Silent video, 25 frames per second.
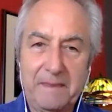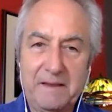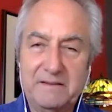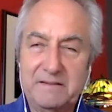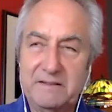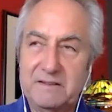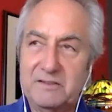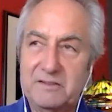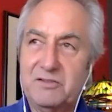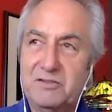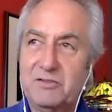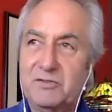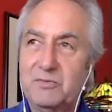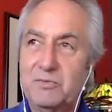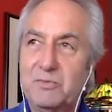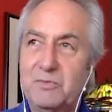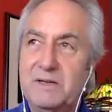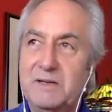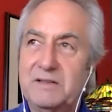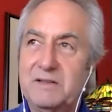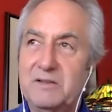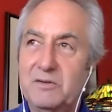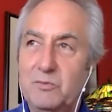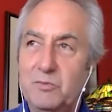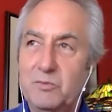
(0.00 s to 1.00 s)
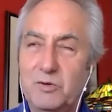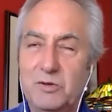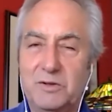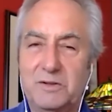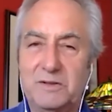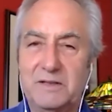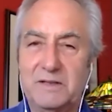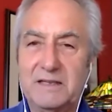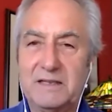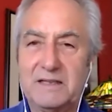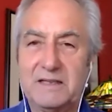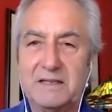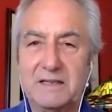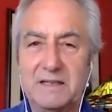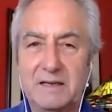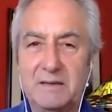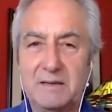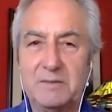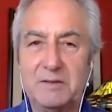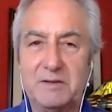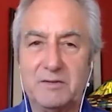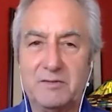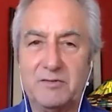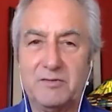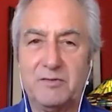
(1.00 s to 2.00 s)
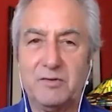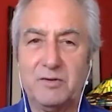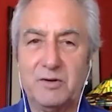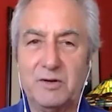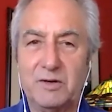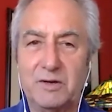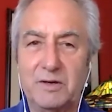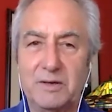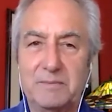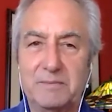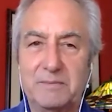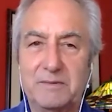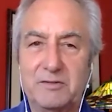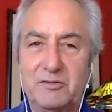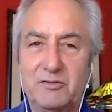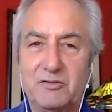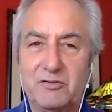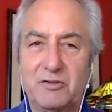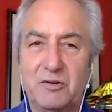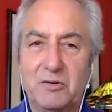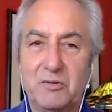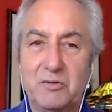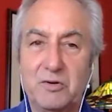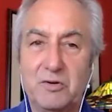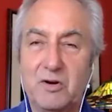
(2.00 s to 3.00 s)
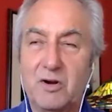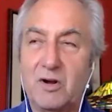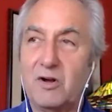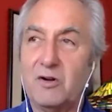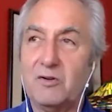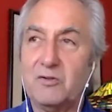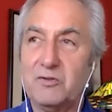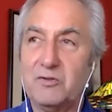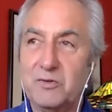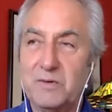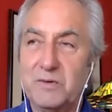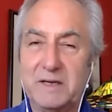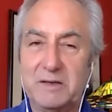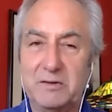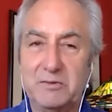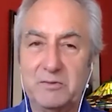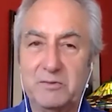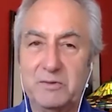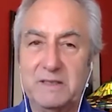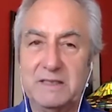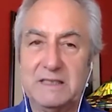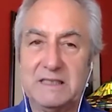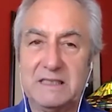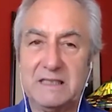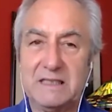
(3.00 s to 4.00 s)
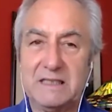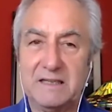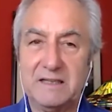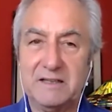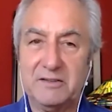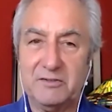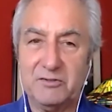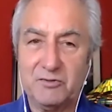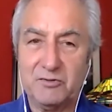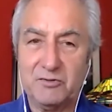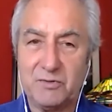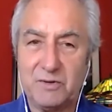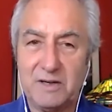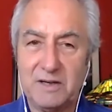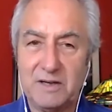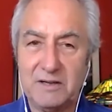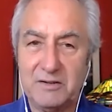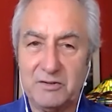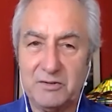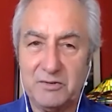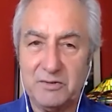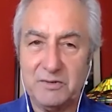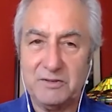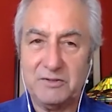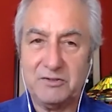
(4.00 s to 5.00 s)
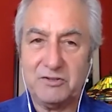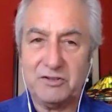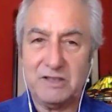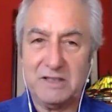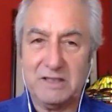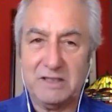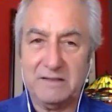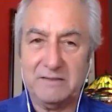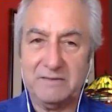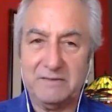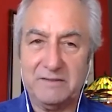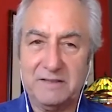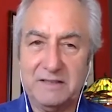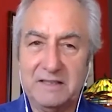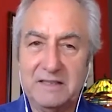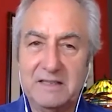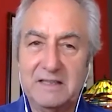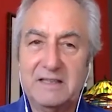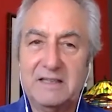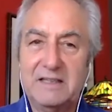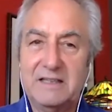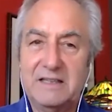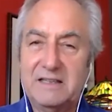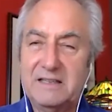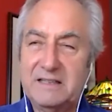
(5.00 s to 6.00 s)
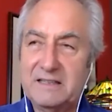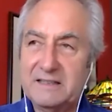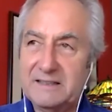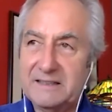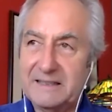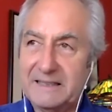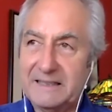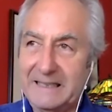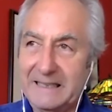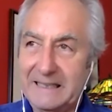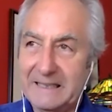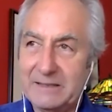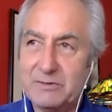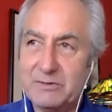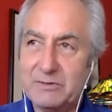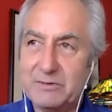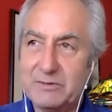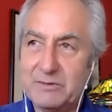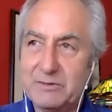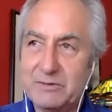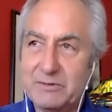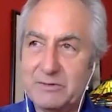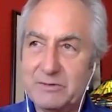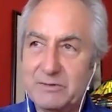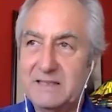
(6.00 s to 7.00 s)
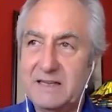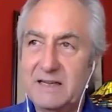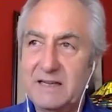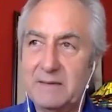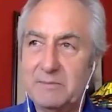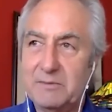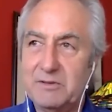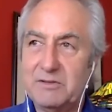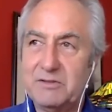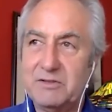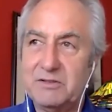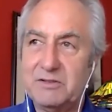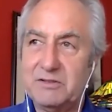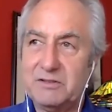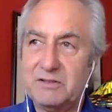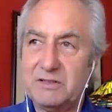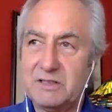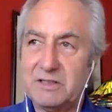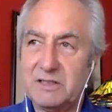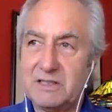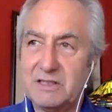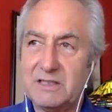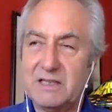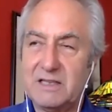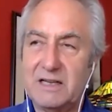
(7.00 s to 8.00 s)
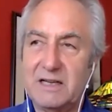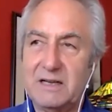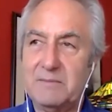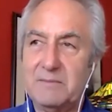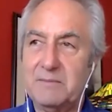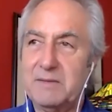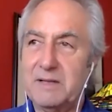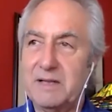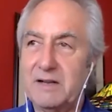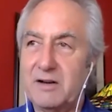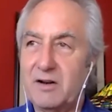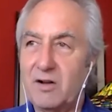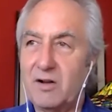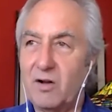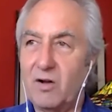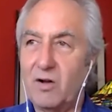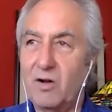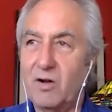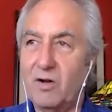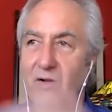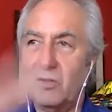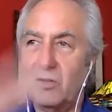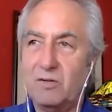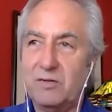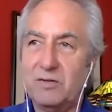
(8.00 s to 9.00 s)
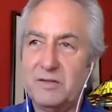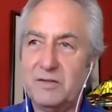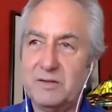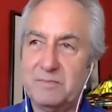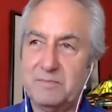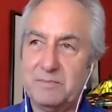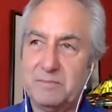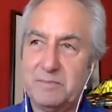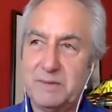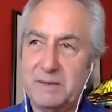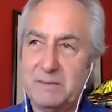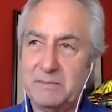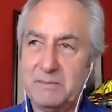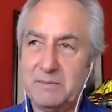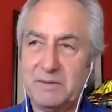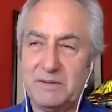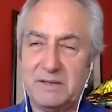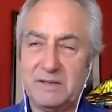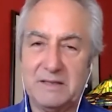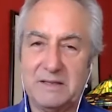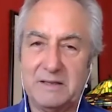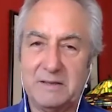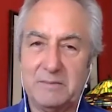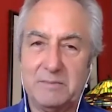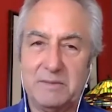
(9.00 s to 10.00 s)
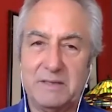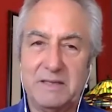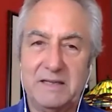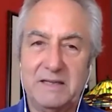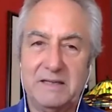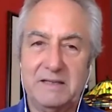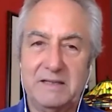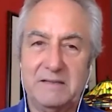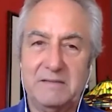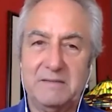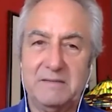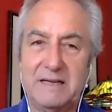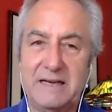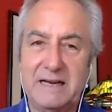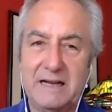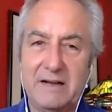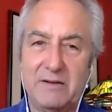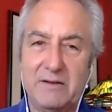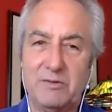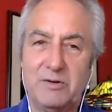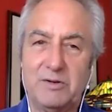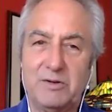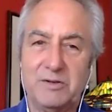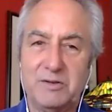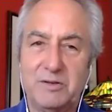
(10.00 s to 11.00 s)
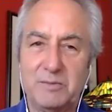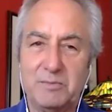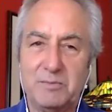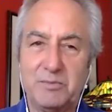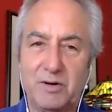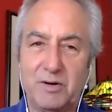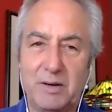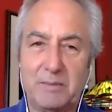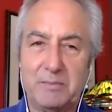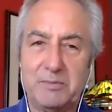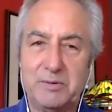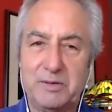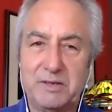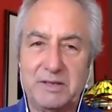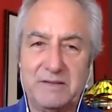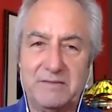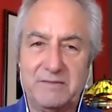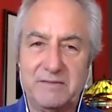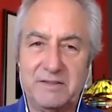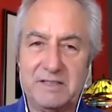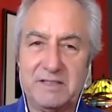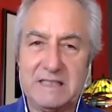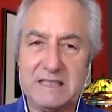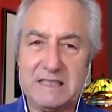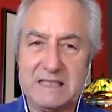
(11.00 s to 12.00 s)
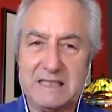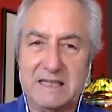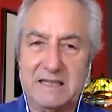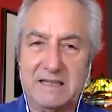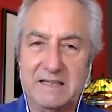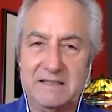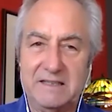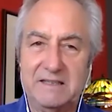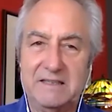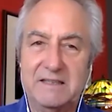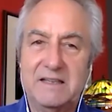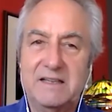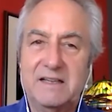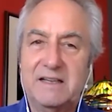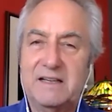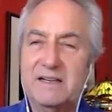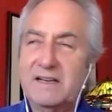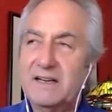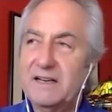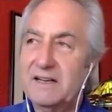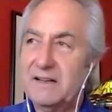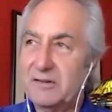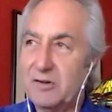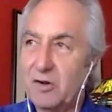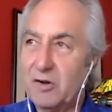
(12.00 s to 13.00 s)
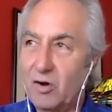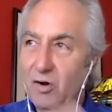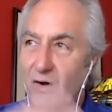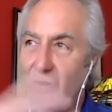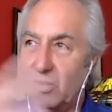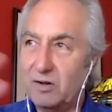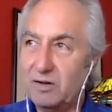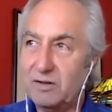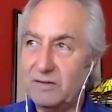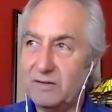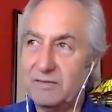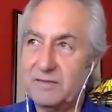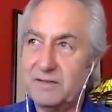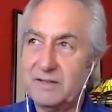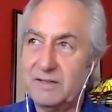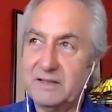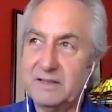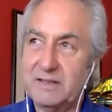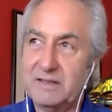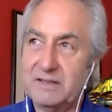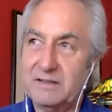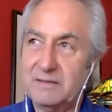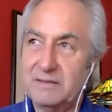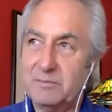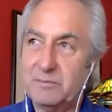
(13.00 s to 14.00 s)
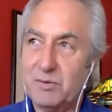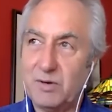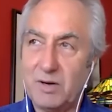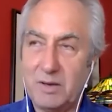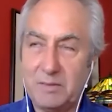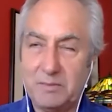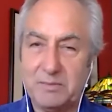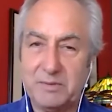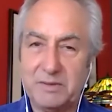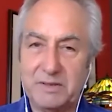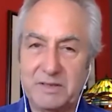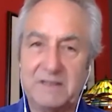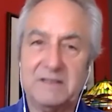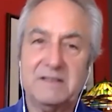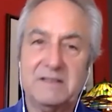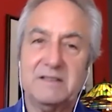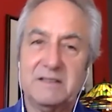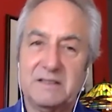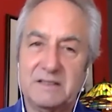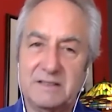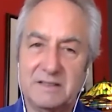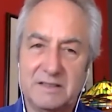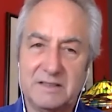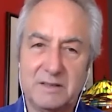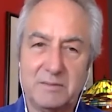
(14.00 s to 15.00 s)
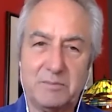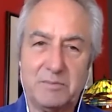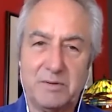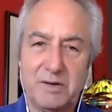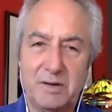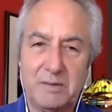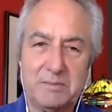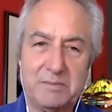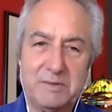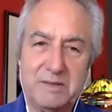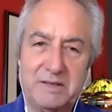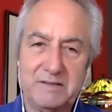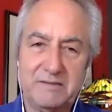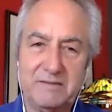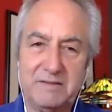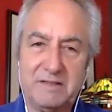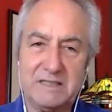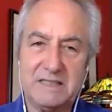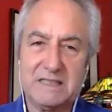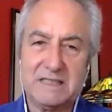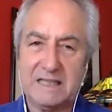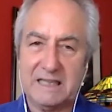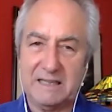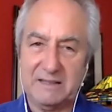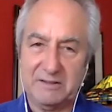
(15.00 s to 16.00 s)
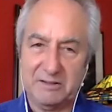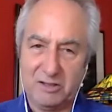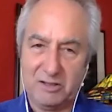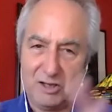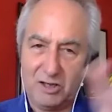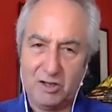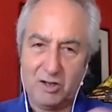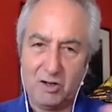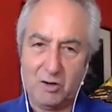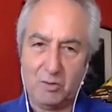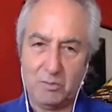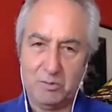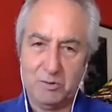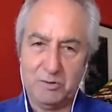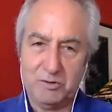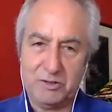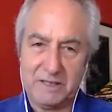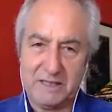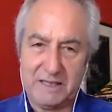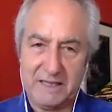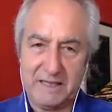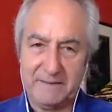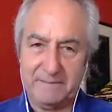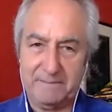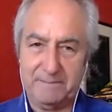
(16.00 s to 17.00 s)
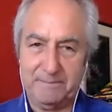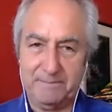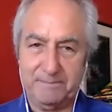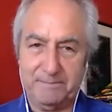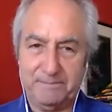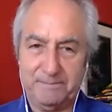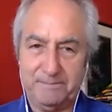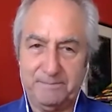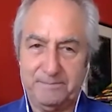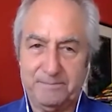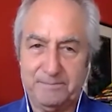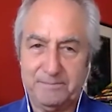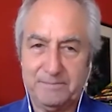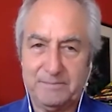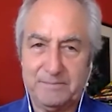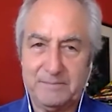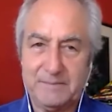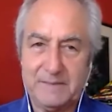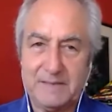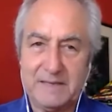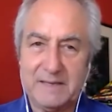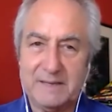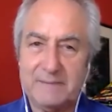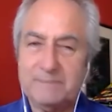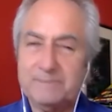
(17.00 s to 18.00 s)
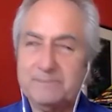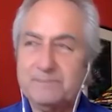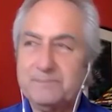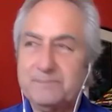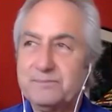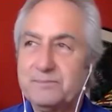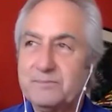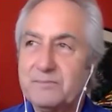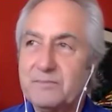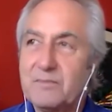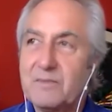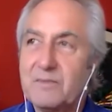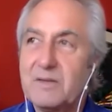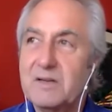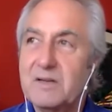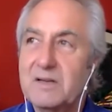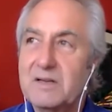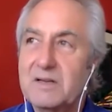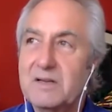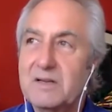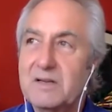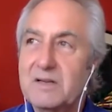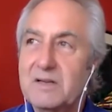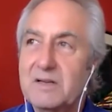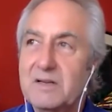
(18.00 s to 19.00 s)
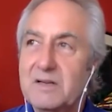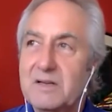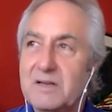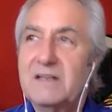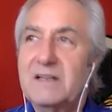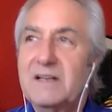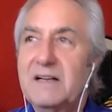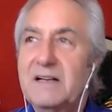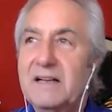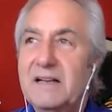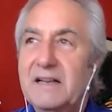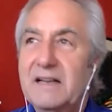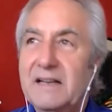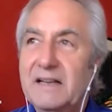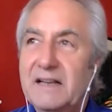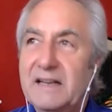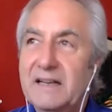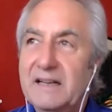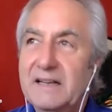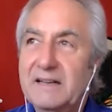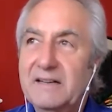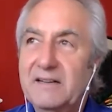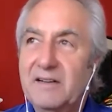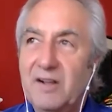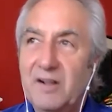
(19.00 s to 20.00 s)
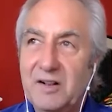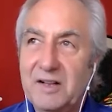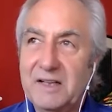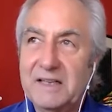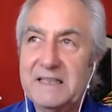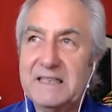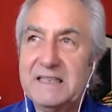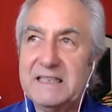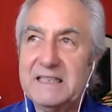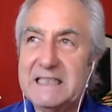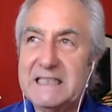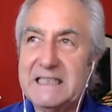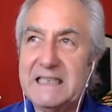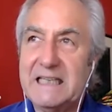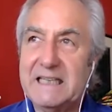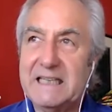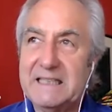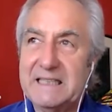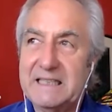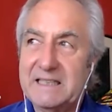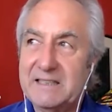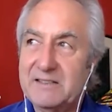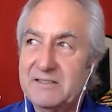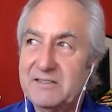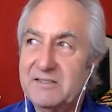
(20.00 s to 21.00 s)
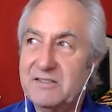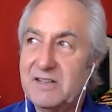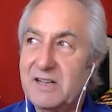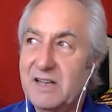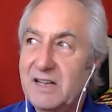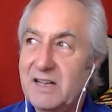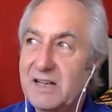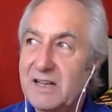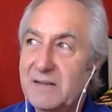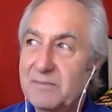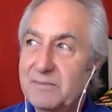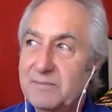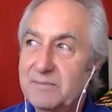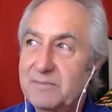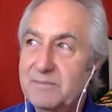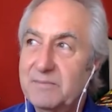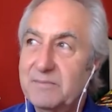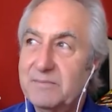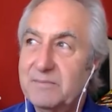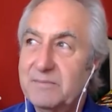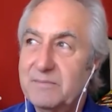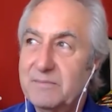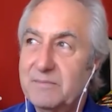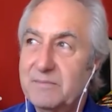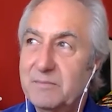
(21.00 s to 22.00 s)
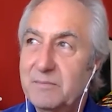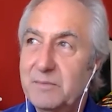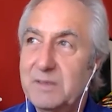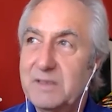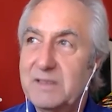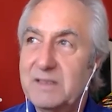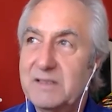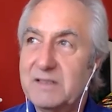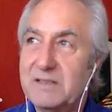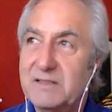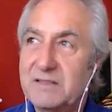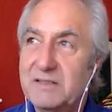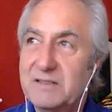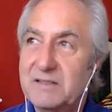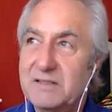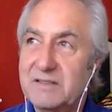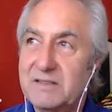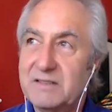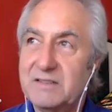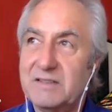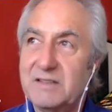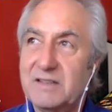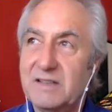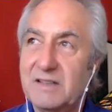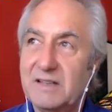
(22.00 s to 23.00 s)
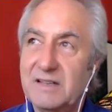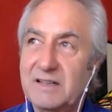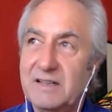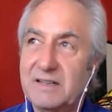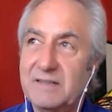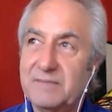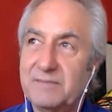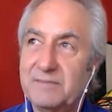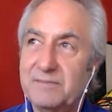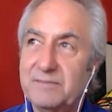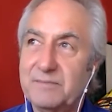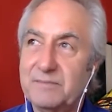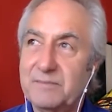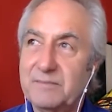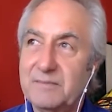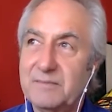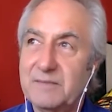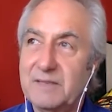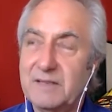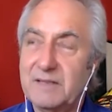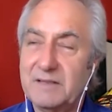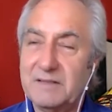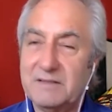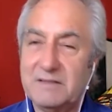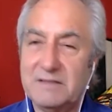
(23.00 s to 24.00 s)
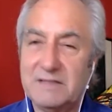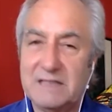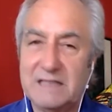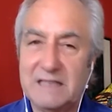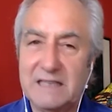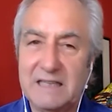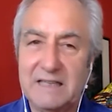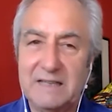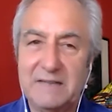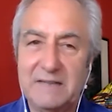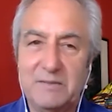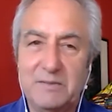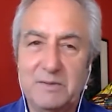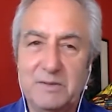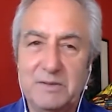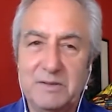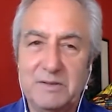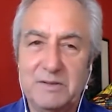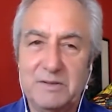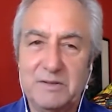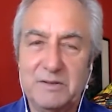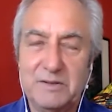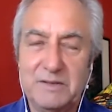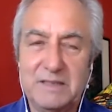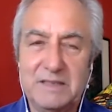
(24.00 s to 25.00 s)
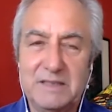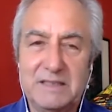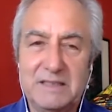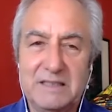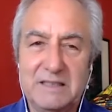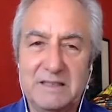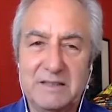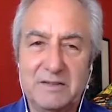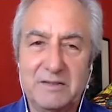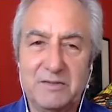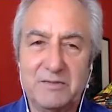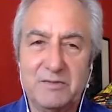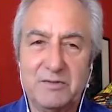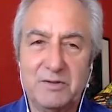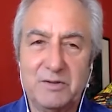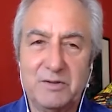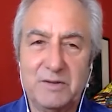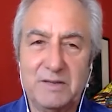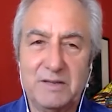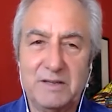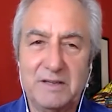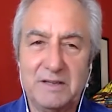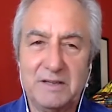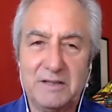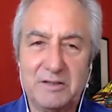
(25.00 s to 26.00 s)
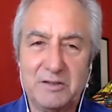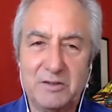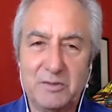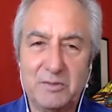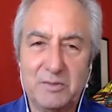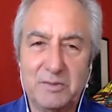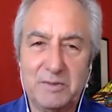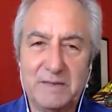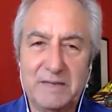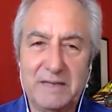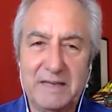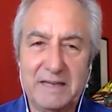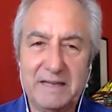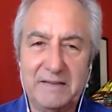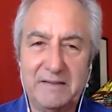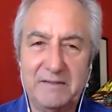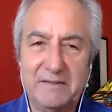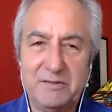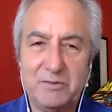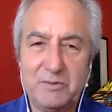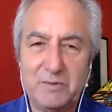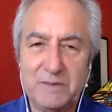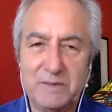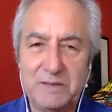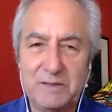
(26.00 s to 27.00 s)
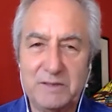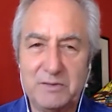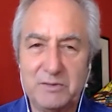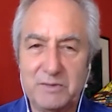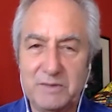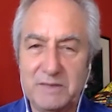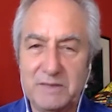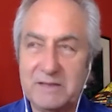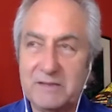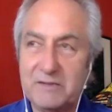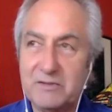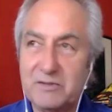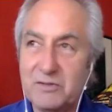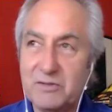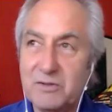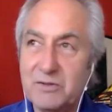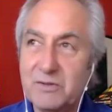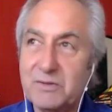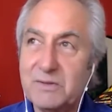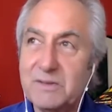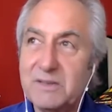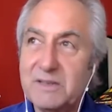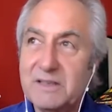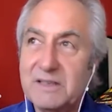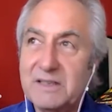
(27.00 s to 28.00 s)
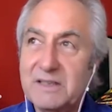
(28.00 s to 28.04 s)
This is what the World Economic Forum so-called Great Reset is trying to achieve. the liquidated damages to claim that all the people on the planet now are the property of the state, and all of the property is the property of the state, the global state. Okay. And all I can say at this time, but this is, today we're doing this interview on October 9th, 2022.